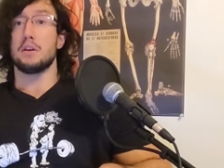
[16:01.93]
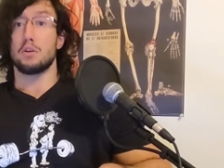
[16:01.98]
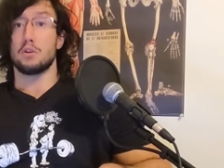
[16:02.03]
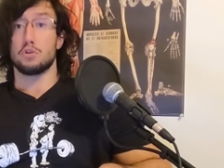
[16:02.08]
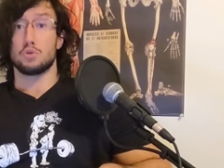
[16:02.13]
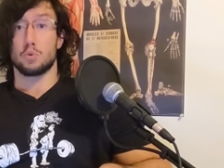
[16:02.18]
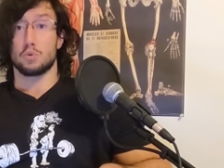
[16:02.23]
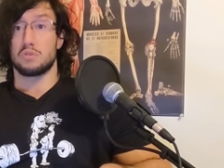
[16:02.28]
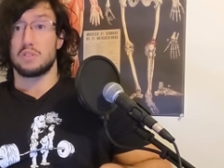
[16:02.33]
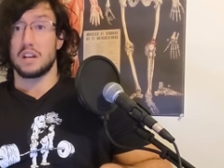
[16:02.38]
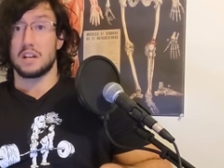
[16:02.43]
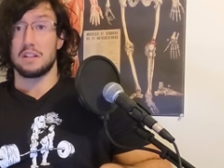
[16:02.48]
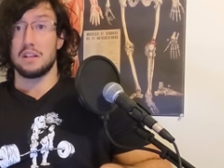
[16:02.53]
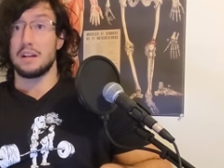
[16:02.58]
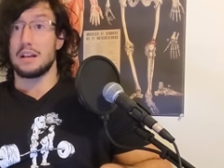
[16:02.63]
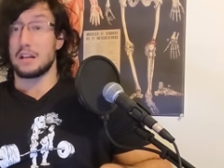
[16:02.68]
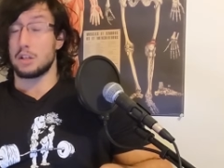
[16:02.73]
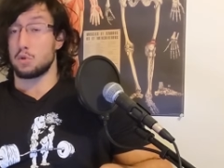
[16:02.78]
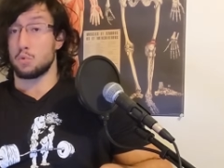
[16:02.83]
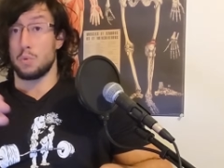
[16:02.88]
because your
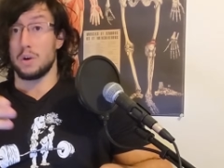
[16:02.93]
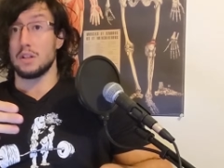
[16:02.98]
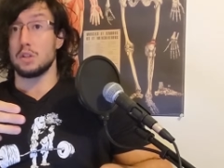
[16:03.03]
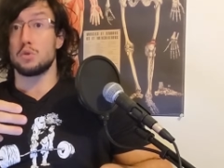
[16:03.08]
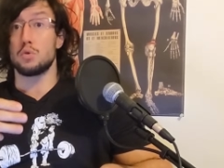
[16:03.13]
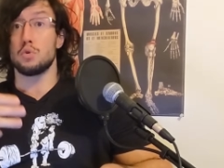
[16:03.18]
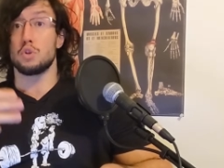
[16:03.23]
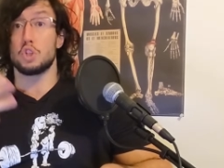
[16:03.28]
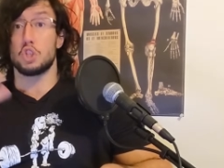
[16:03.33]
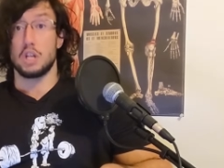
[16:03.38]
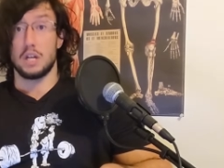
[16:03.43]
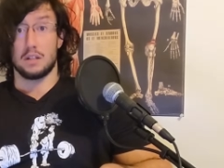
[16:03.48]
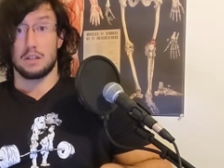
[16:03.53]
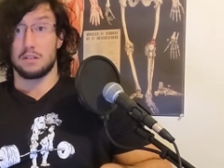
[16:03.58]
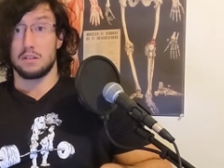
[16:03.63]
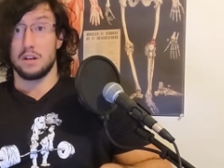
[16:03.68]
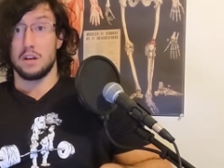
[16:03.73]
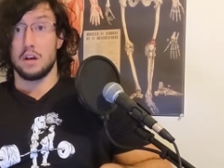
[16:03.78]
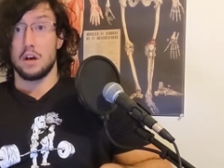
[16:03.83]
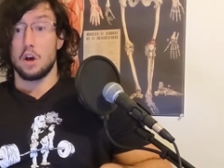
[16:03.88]
technique has went to
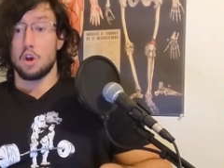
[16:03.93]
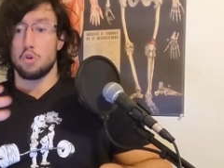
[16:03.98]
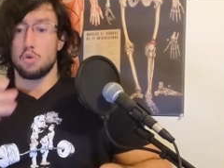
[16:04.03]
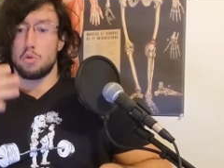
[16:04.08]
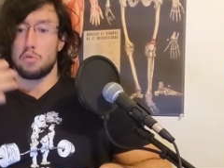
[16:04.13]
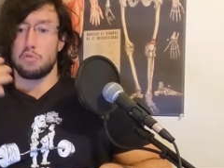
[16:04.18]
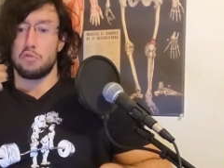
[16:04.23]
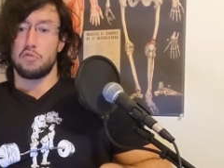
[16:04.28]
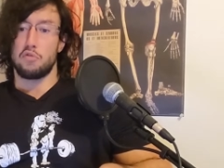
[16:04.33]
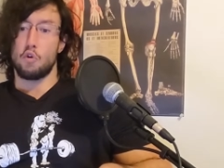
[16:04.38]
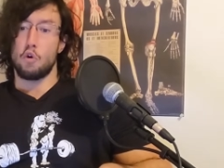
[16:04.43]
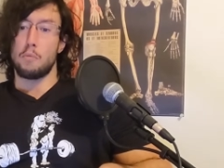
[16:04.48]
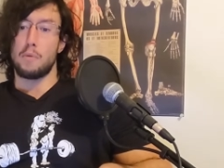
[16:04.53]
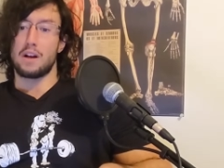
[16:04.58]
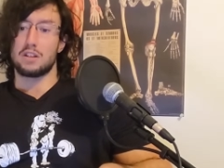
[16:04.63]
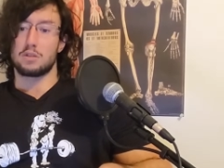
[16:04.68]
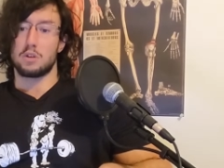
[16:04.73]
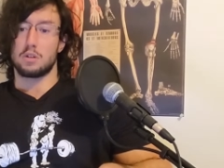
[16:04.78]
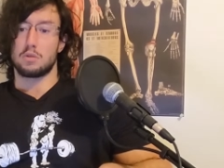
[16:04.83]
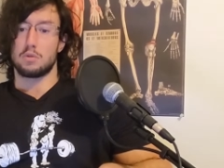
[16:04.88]
shit your form
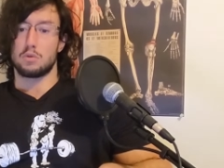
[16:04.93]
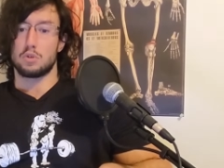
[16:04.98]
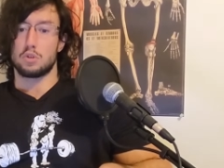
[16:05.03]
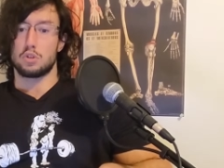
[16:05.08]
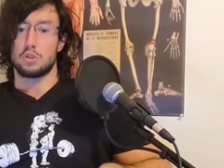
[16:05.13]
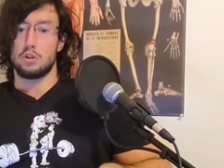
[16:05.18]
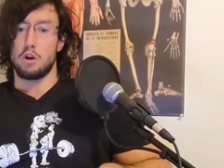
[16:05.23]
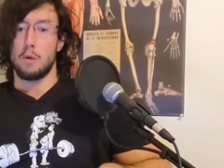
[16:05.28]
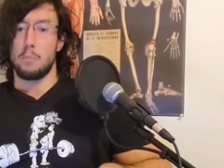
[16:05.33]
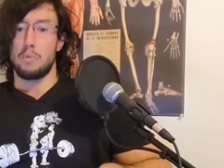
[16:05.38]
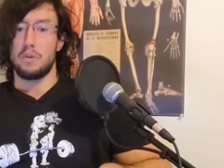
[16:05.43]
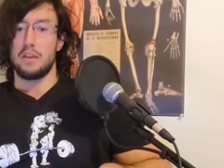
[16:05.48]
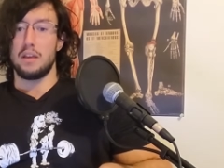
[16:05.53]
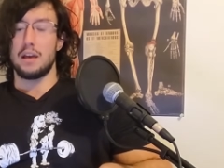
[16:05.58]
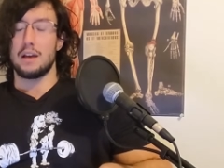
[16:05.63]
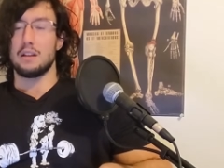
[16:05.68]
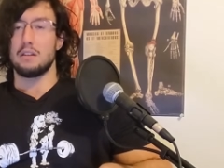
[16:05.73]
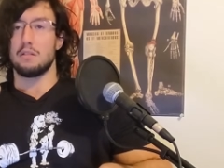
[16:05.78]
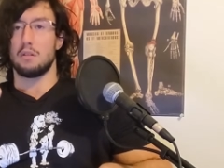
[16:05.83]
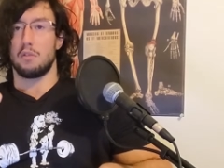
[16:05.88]
has gotten sloppy
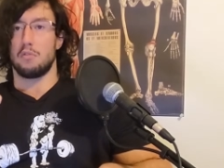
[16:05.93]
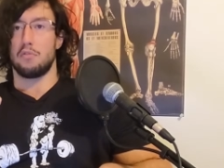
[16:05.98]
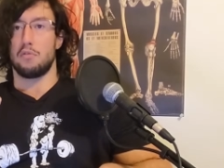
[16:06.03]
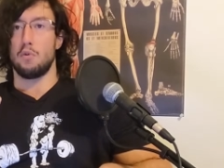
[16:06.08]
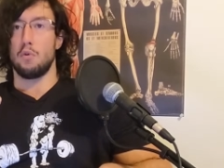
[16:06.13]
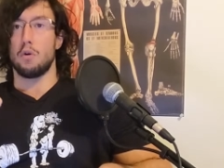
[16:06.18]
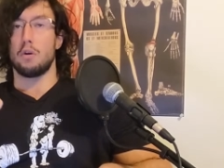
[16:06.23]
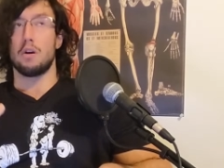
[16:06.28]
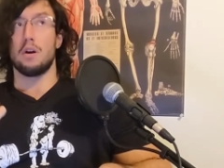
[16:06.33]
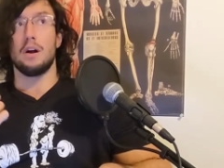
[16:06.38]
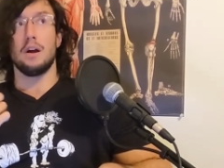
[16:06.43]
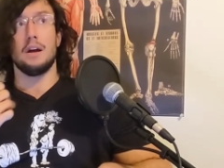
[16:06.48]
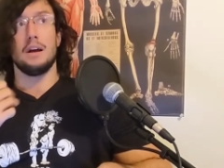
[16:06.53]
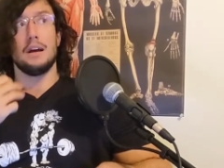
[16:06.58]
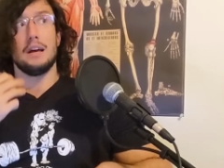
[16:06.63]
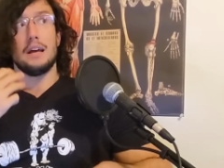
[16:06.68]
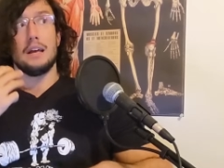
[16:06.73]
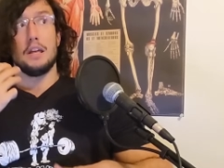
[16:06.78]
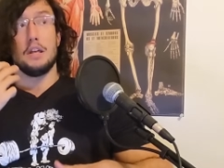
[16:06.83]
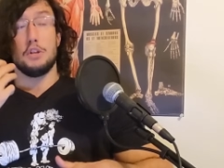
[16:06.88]
and therefore
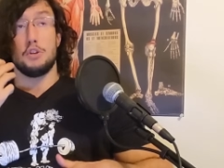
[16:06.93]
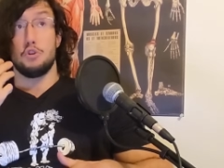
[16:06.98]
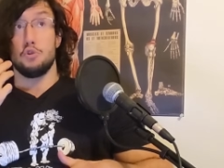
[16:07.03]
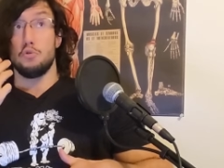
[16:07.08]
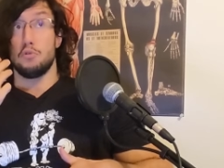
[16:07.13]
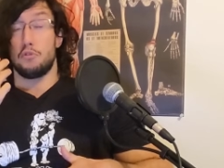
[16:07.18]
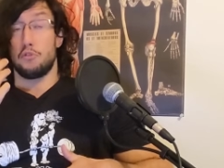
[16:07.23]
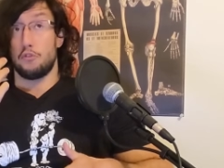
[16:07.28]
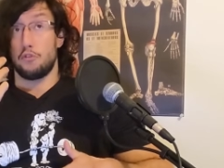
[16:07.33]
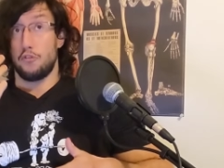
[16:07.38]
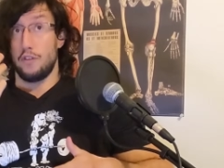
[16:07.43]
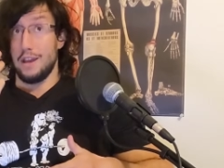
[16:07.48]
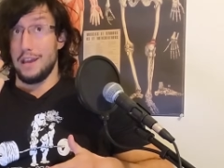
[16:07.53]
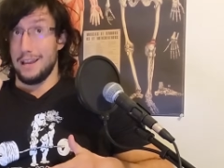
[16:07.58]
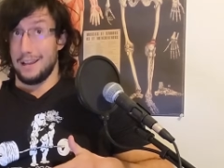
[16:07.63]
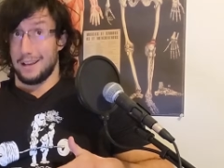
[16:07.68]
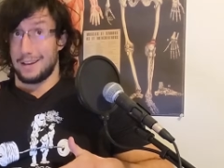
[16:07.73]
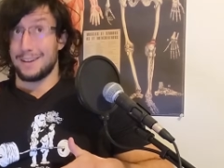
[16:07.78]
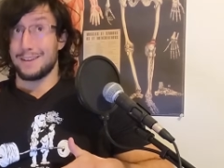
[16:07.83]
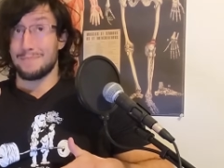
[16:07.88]
you
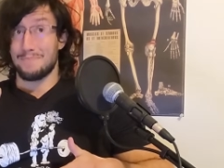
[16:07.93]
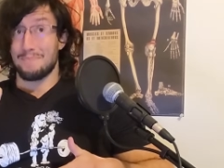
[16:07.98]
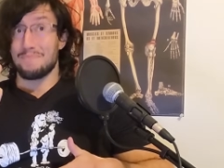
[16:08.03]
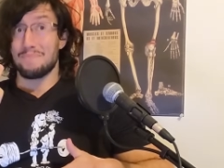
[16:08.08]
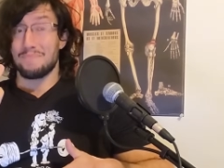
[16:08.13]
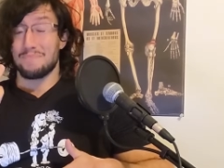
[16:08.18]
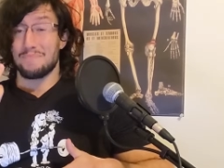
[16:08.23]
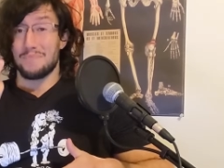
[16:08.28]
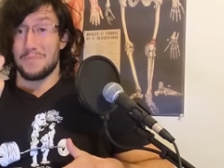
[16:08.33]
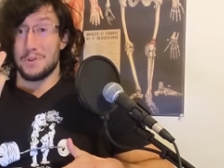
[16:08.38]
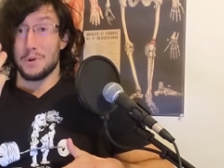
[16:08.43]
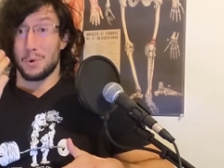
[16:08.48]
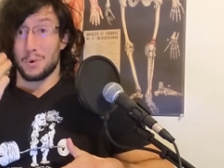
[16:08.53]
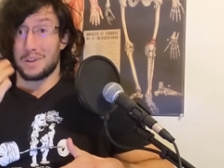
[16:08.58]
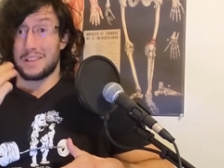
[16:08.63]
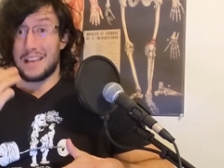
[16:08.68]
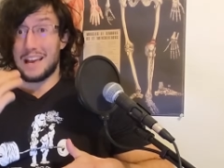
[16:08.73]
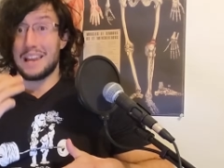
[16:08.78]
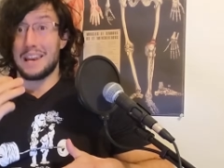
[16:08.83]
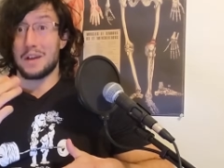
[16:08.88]
think
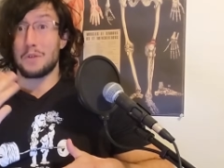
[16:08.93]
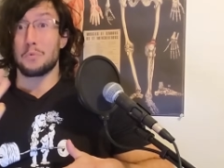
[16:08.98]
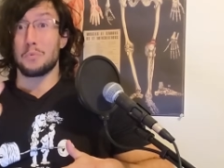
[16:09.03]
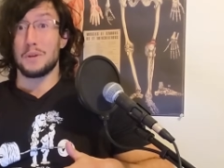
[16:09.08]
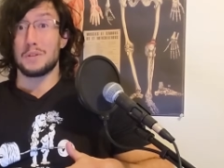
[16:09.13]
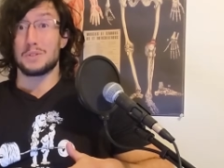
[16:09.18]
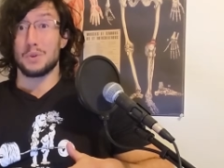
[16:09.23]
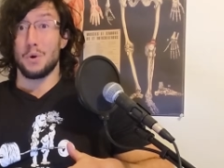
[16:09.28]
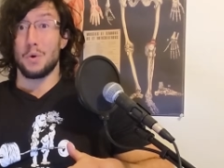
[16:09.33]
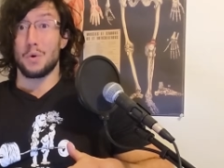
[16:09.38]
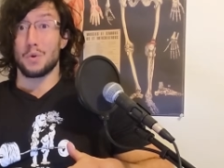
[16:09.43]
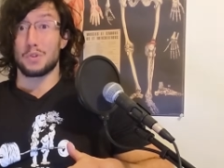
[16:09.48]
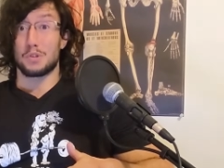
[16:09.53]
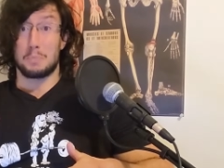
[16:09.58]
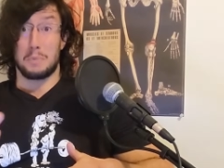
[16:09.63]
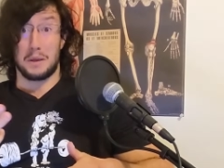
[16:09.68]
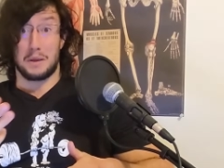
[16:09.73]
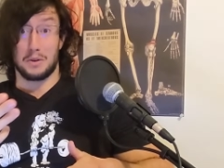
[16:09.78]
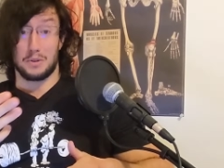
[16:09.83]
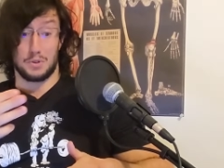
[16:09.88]
you're getting results
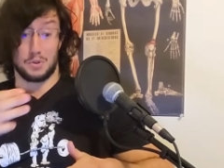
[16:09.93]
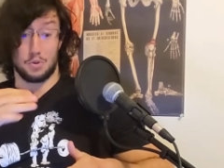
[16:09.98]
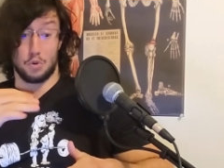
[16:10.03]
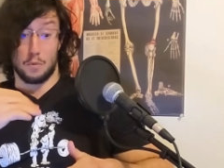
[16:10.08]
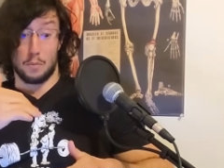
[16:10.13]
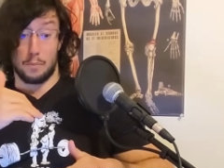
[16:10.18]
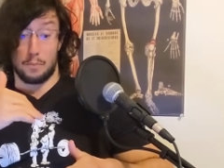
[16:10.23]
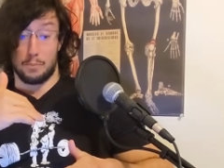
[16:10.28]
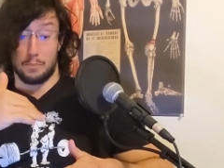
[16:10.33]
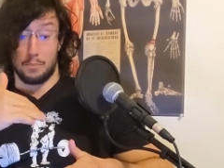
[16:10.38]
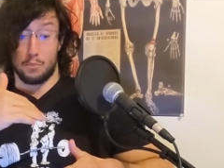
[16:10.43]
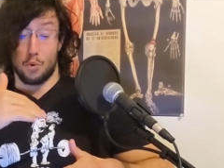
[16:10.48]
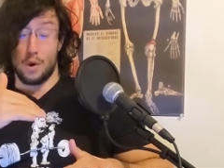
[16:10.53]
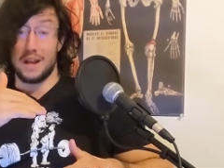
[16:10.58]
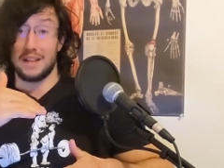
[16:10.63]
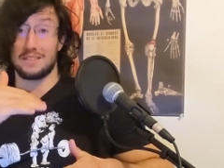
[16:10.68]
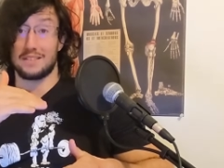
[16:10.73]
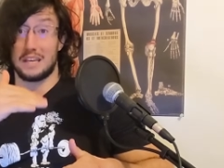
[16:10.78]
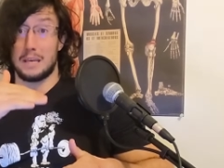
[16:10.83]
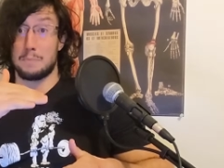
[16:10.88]
because the
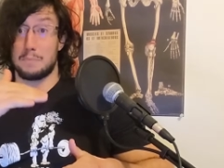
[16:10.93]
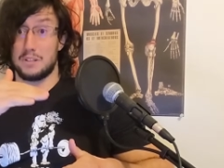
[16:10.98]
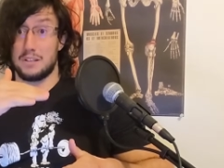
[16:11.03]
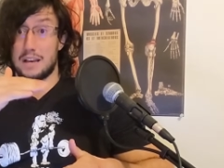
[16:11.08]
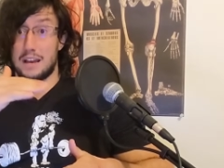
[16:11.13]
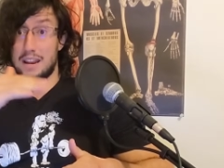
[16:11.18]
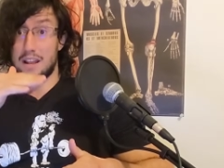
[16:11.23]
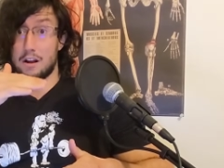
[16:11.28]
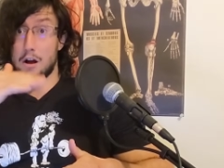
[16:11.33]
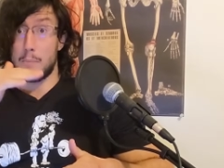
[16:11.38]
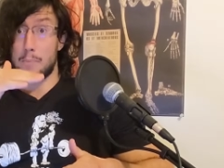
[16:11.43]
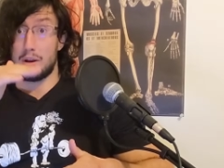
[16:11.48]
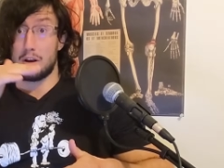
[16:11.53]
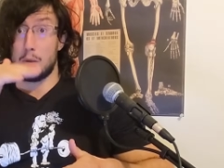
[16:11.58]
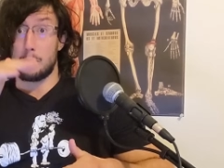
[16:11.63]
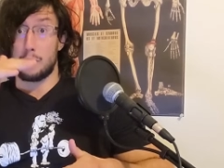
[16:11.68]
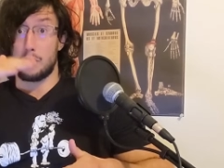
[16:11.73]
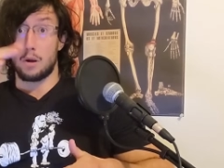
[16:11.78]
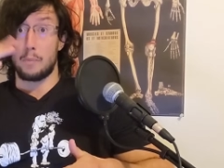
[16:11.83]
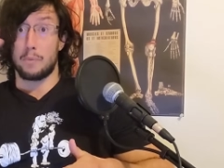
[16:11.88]
weight keeps getting up
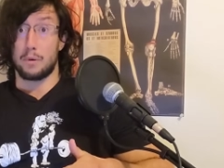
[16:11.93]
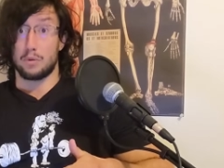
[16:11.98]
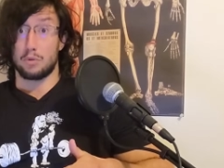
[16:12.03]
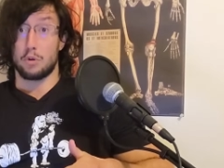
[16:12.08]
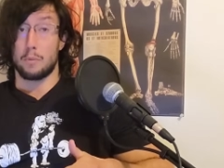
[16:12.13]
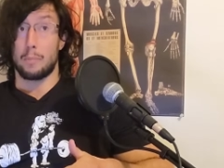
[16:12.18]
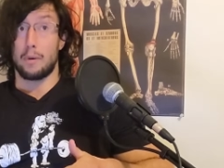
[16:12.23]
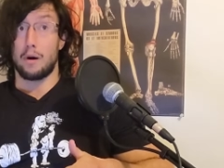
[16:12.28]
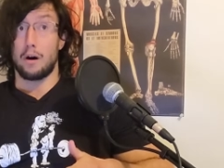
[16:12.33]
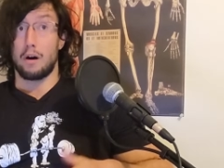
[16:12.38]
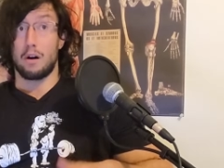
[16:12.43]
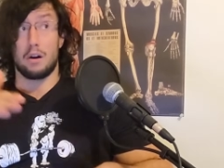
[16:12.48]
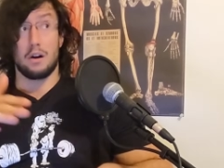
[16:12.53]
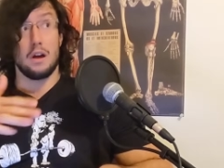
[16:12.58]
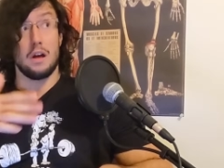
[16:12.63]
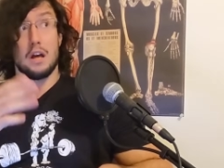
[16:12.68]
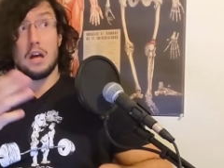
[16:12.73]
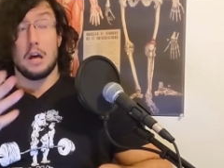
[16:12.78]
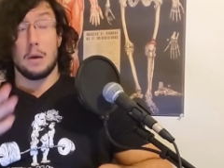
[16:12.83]
and up and up on the bar,